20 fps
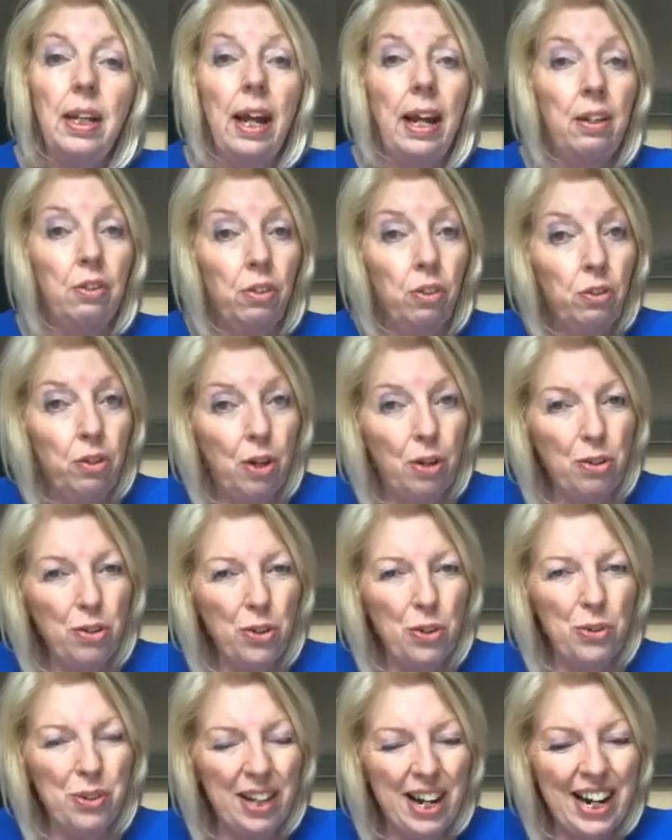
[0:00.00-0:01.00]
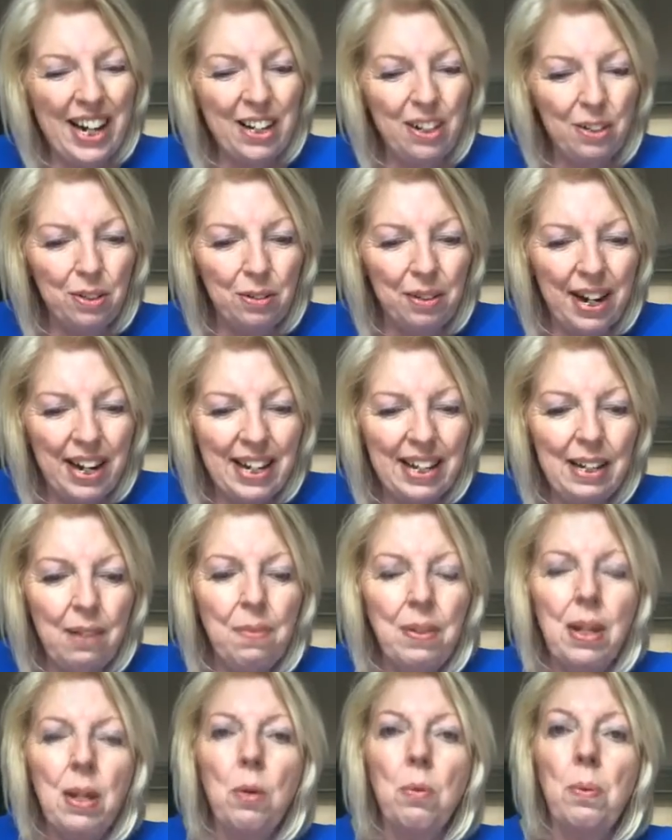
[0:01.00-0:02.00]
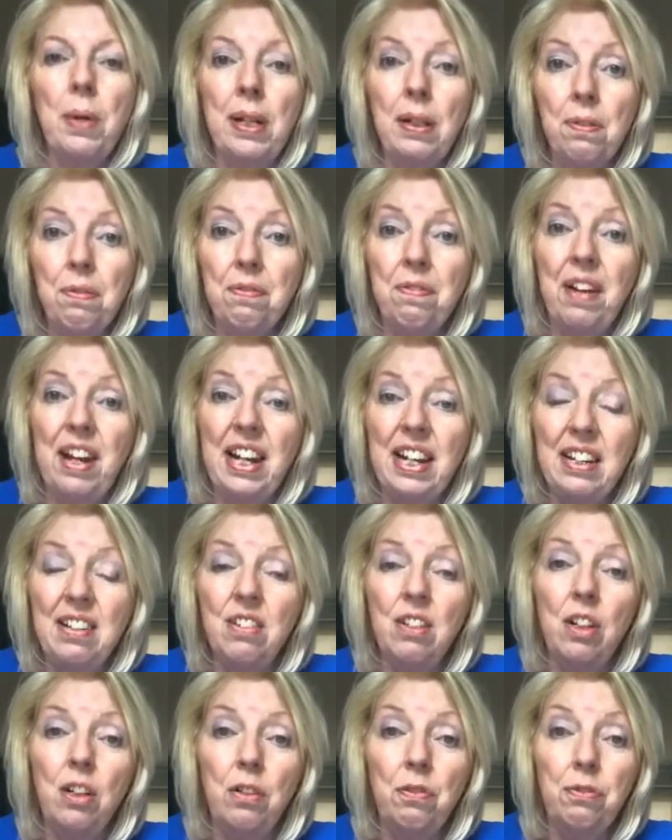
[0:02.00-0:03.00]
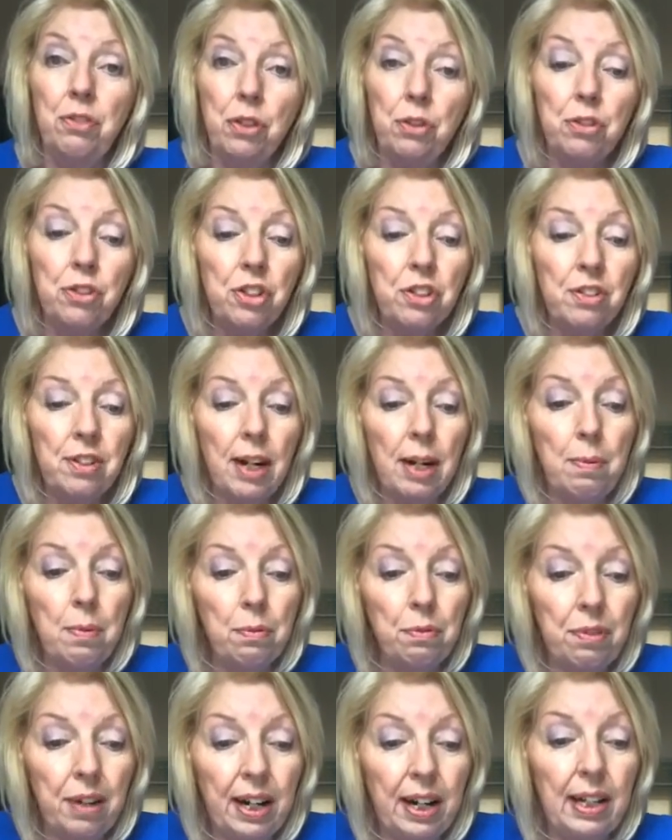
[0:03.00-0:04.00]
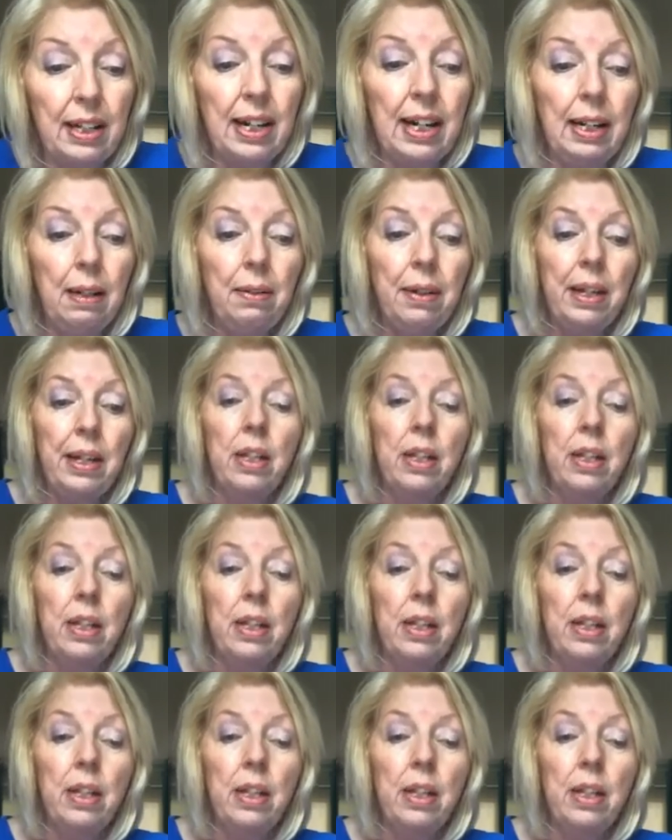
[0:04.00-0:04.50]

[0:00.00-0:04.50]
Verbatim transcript: and those who died already will face a future time of reckoning.